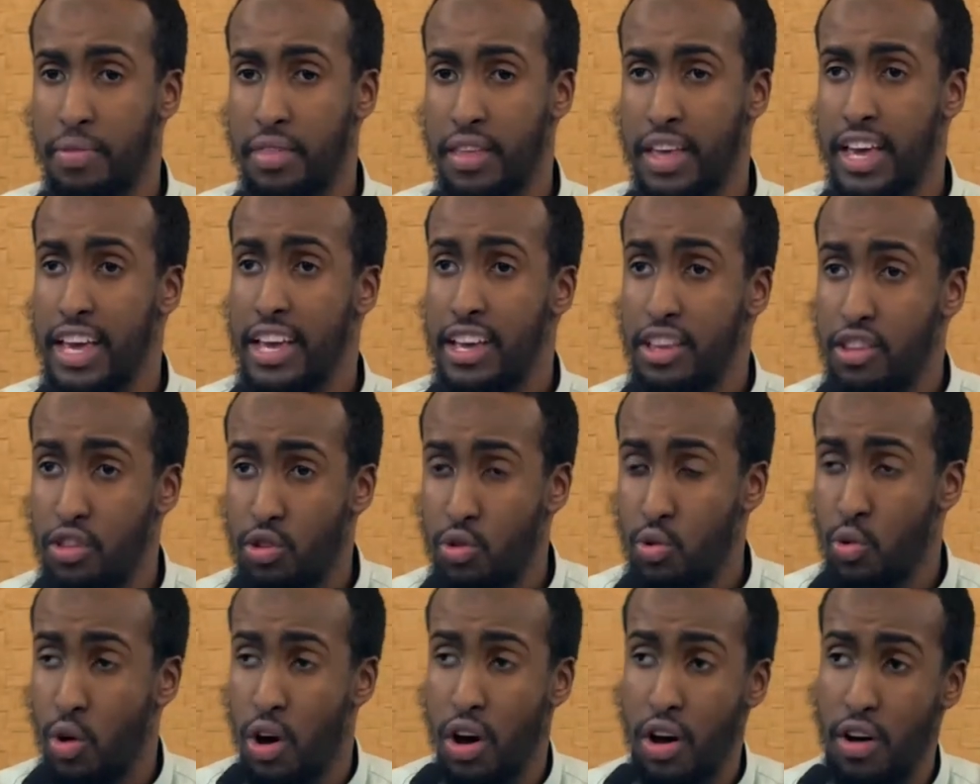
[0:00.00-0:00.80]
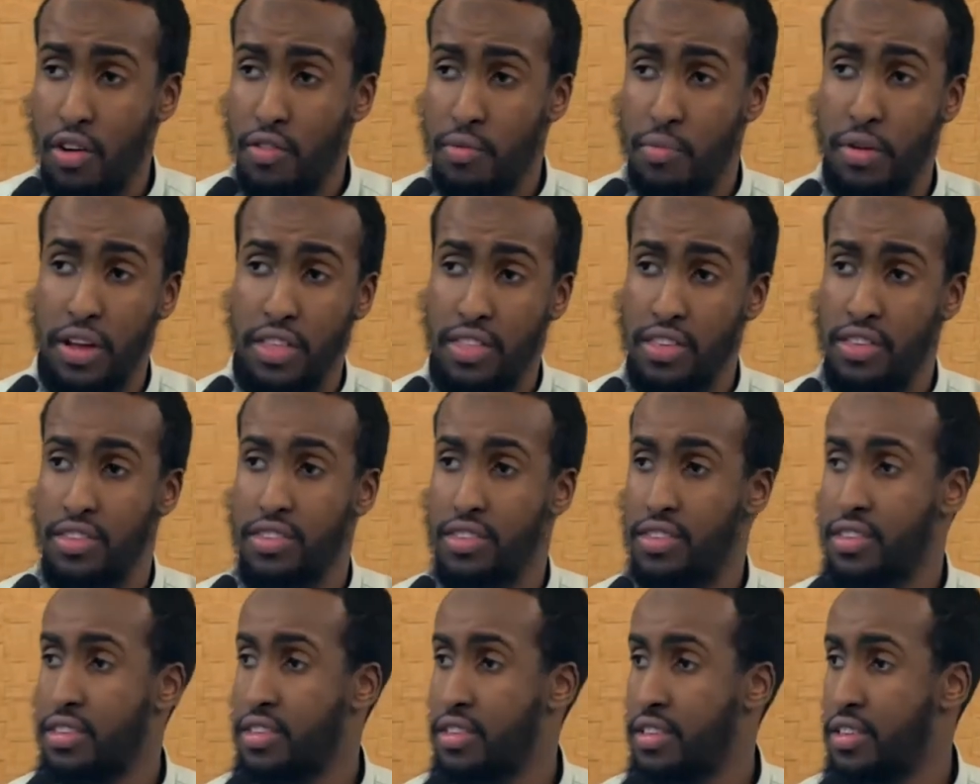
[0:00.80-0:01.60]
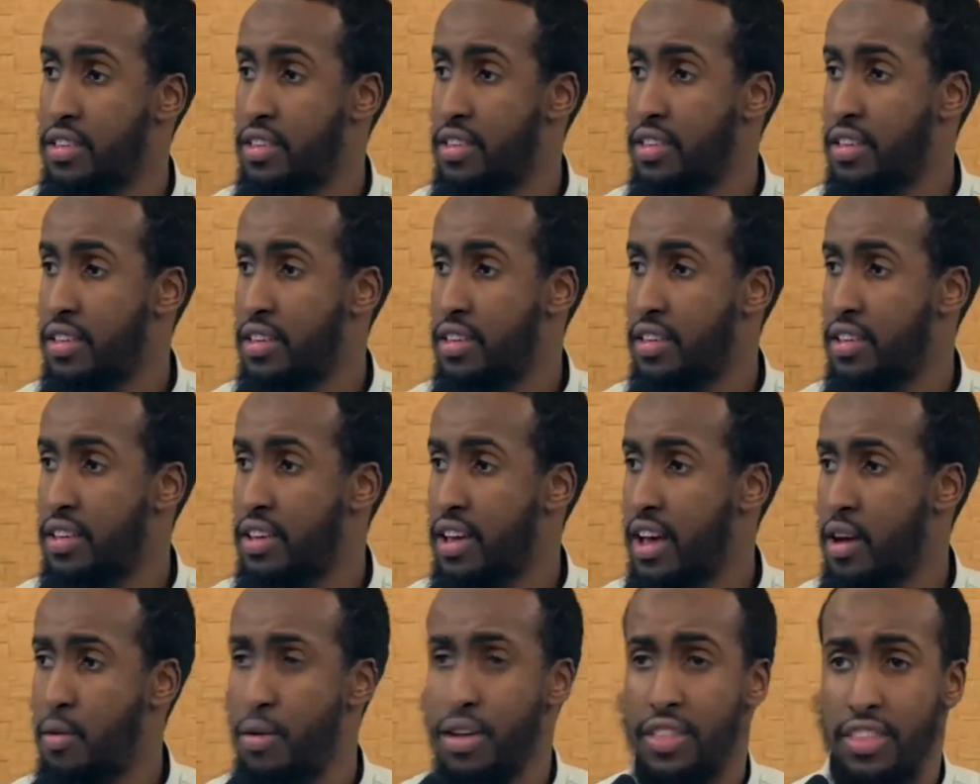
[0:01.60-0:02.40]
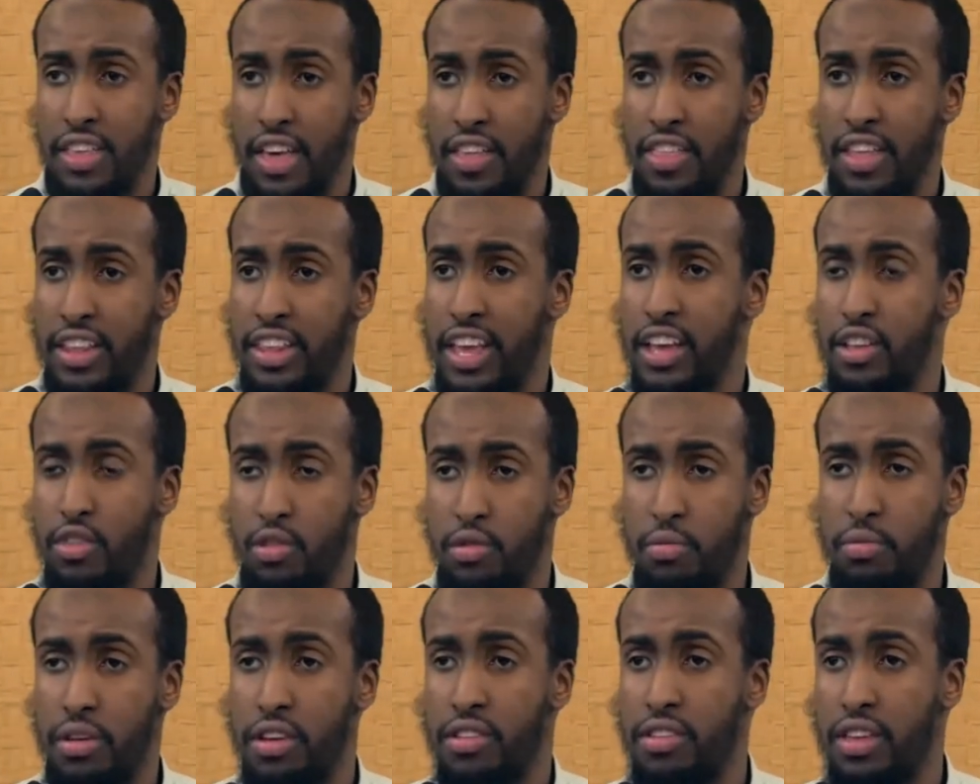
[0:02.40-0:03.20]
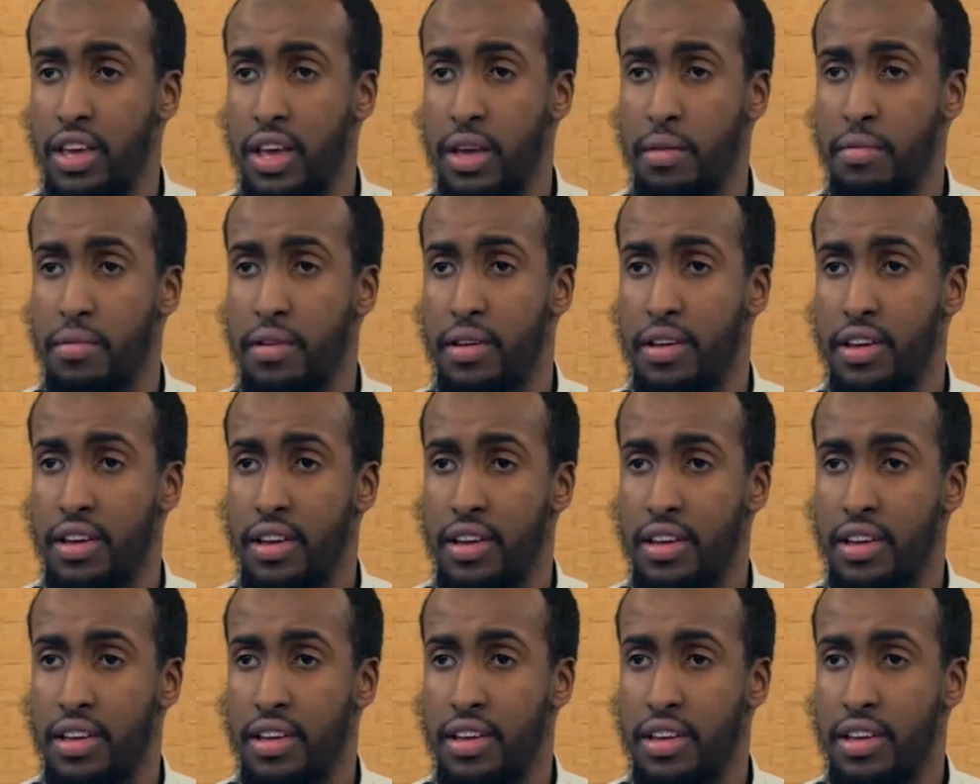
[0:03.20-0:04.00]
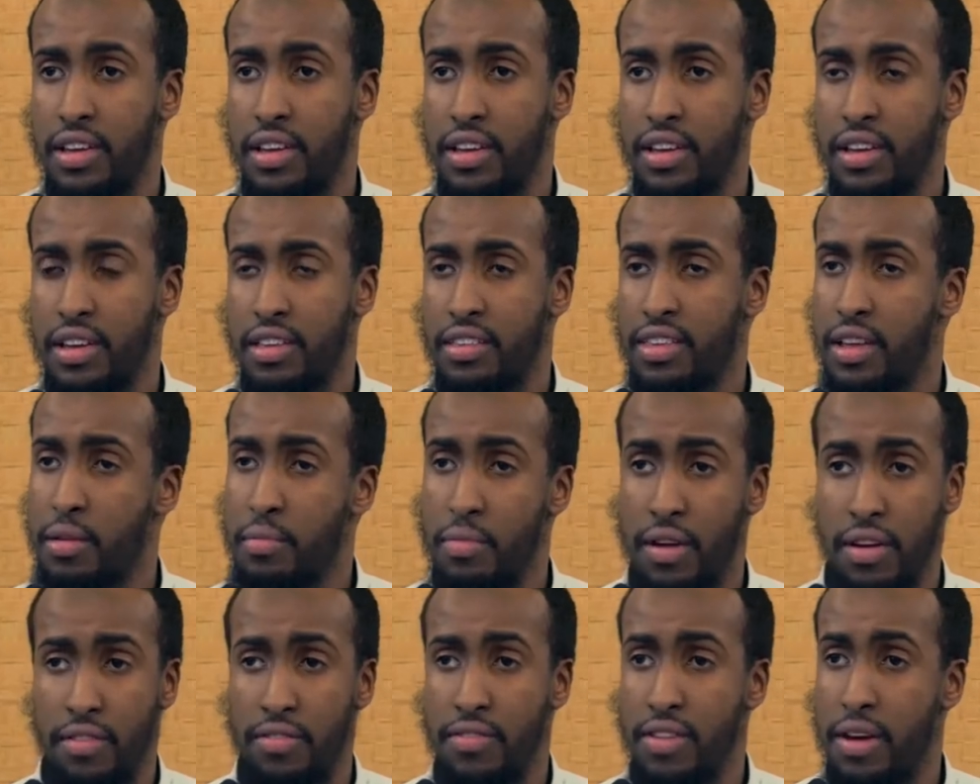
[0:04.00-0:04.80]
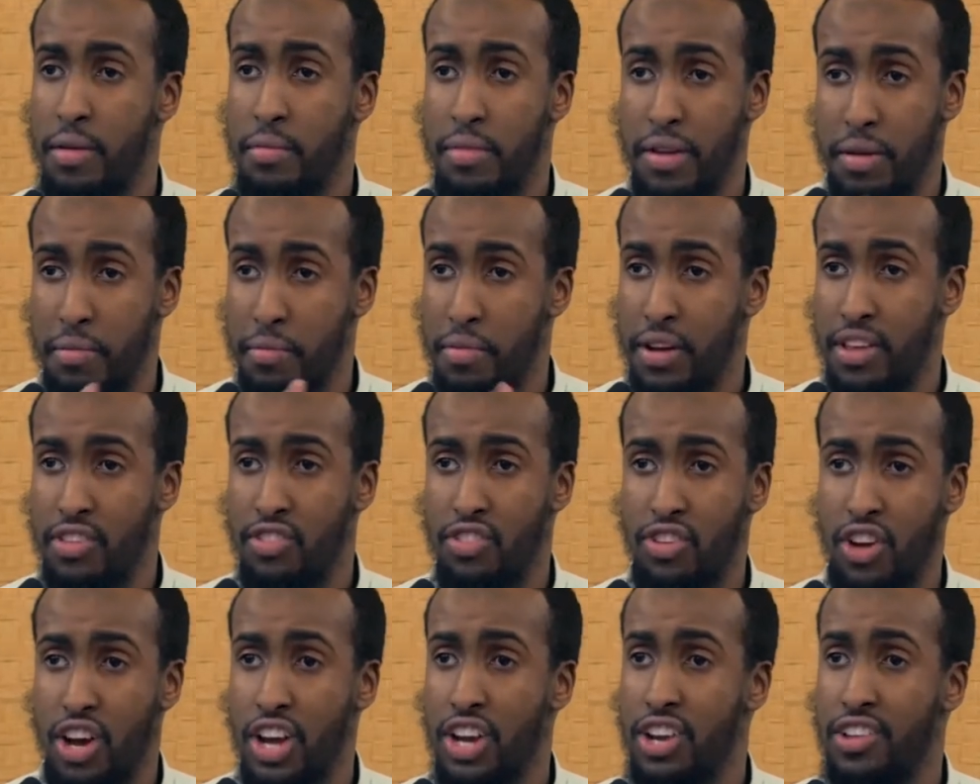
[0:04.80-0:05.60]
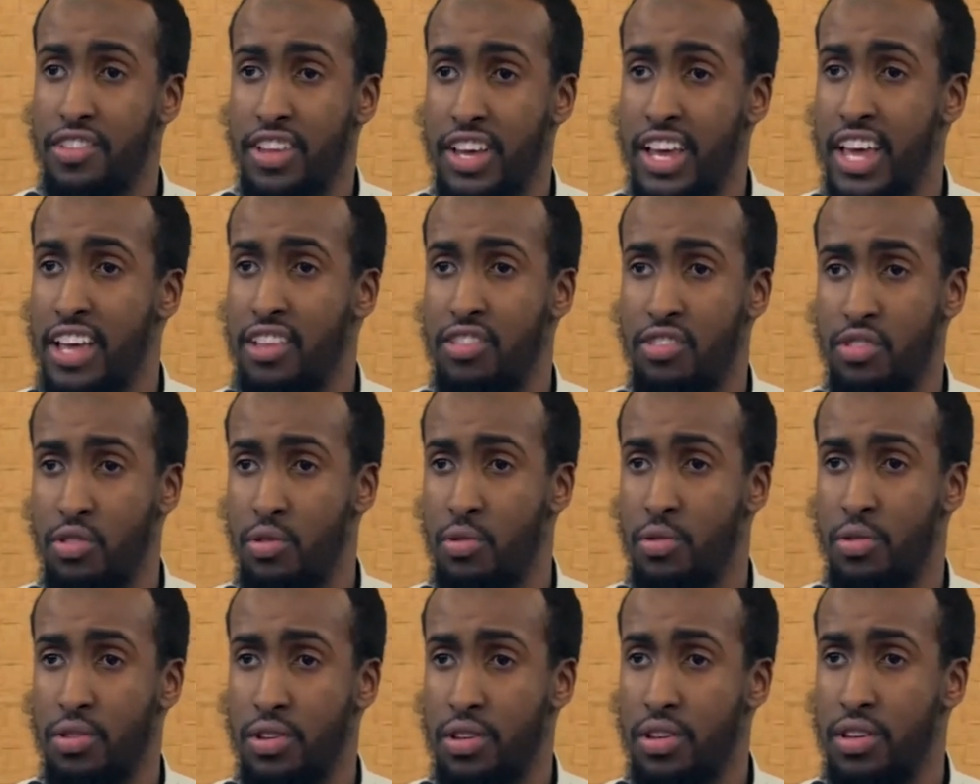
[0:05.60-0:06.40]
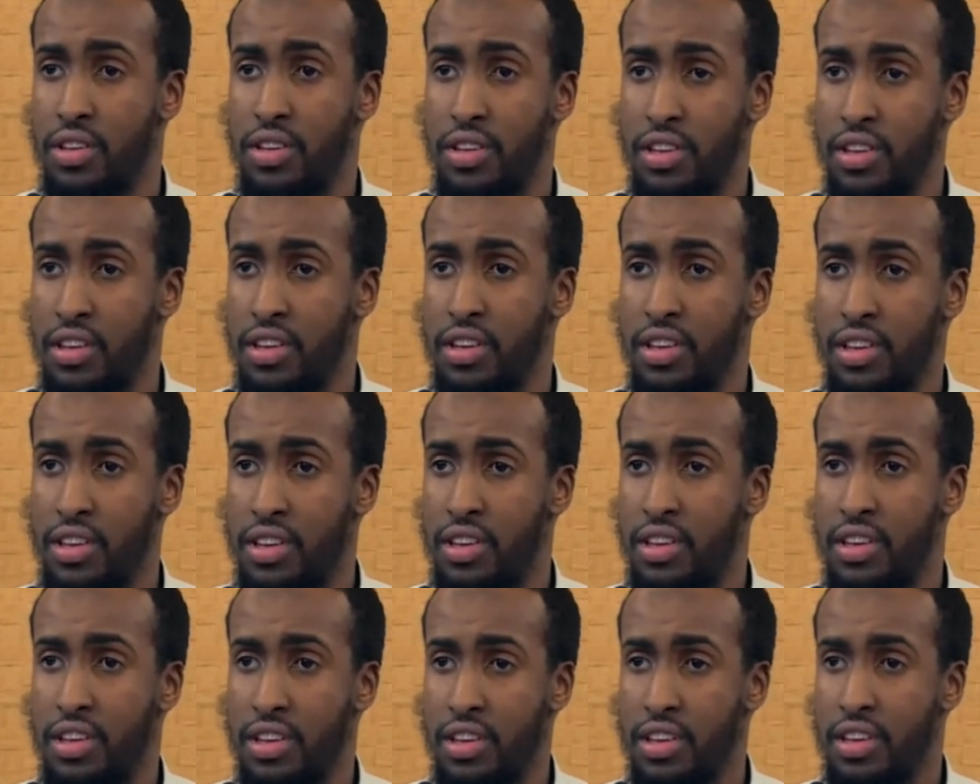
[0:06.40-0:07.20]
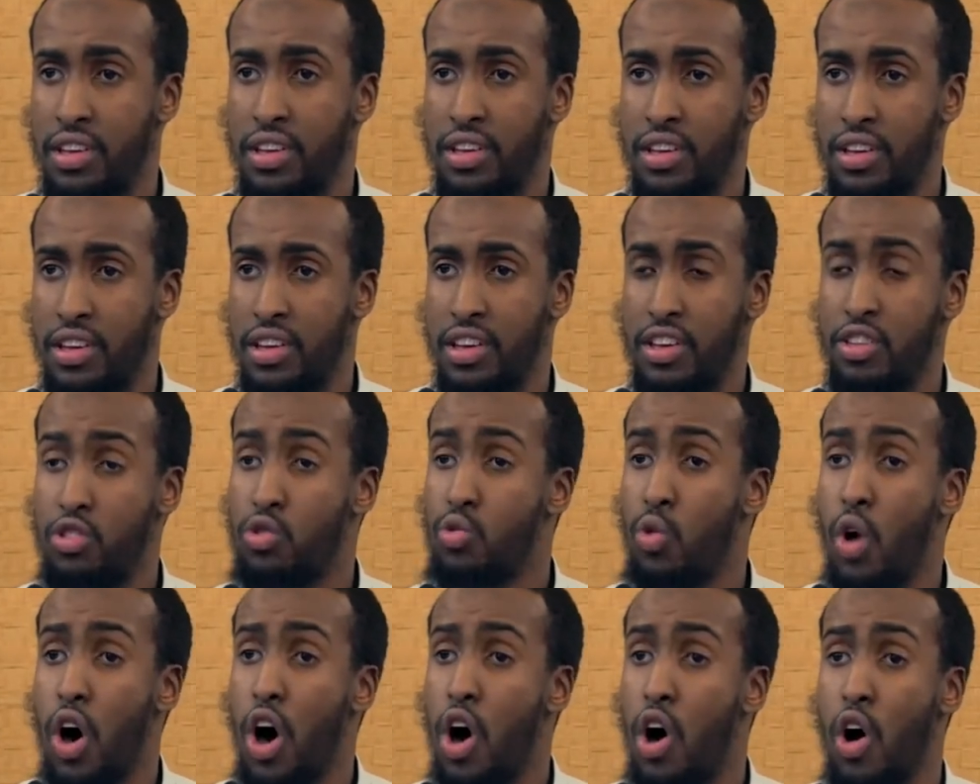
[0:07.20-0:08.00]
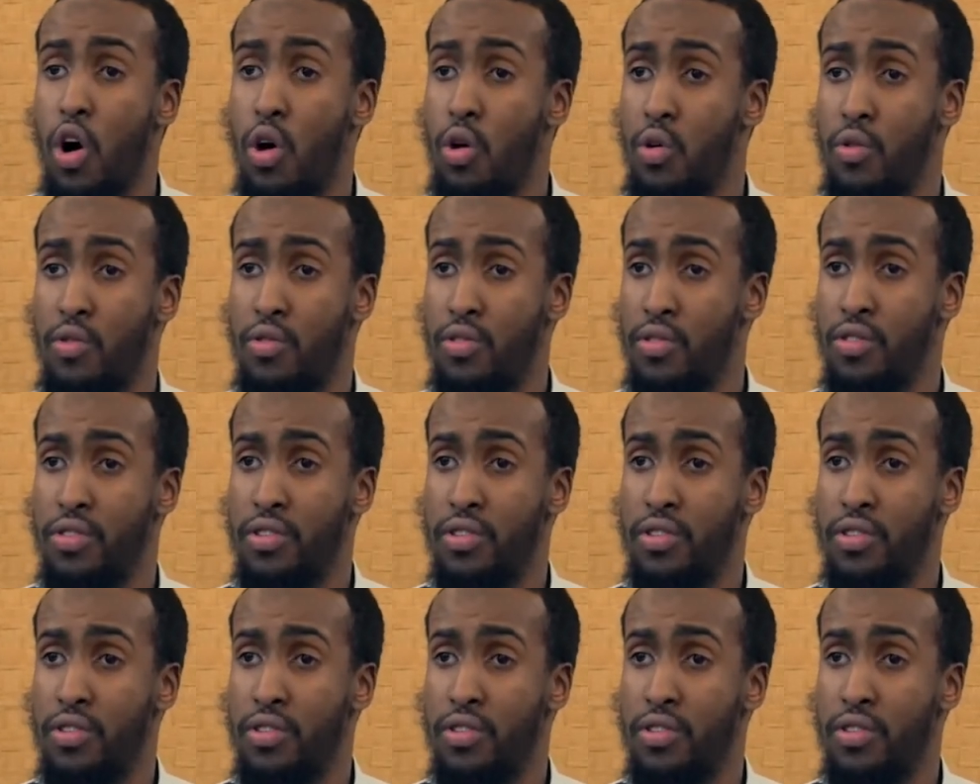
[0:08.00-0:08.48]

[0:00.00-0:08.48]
He's 12 brothers. I went the other day to speak to him. He said, "Bro, I'm going to press charges against you." He's 12.